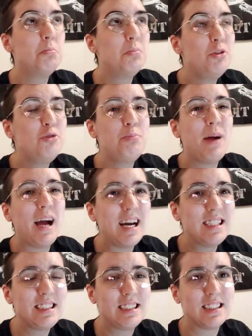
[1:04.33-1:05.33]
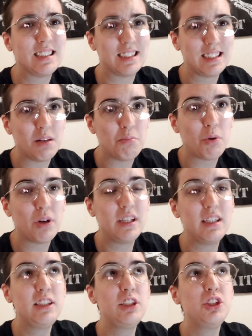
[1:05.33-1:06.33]
move past this at some point
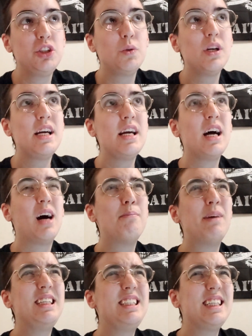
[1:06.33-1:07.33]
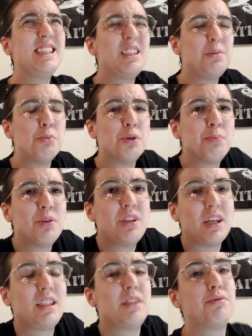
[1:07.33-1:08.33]
and into a mindset that's more
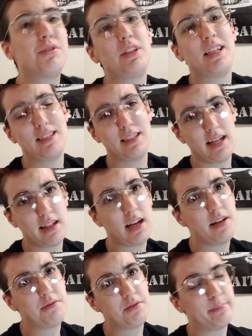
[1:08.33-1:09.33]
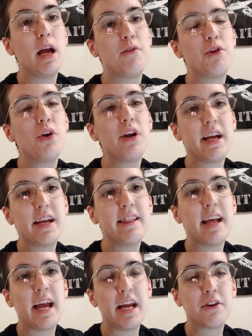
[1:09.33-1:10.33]
productive for day-to-day life. If you're in
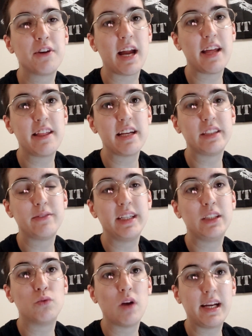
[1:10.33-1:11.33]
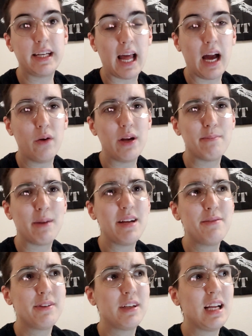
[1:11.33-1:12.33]
the angry atheist phase right now, it
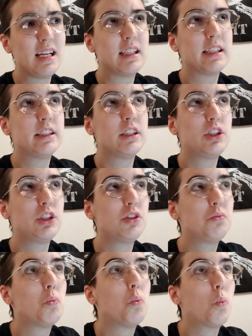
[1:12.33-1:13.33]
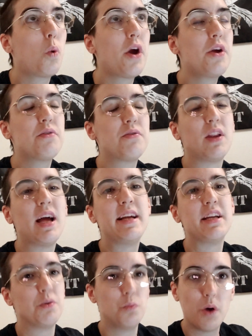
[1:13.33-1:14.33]
might feel like this is just where you've
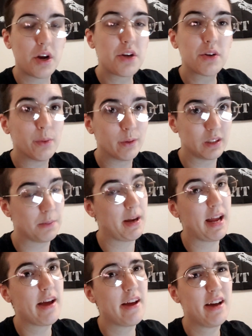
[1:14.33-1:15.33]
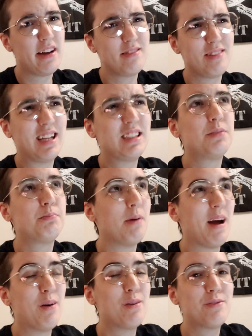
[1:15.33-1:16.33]
landed, where you're going to be. That's
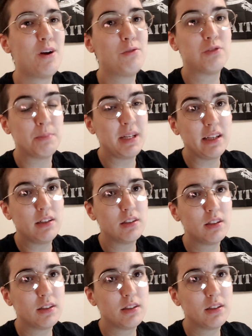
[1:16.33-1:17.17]
how it felt for me.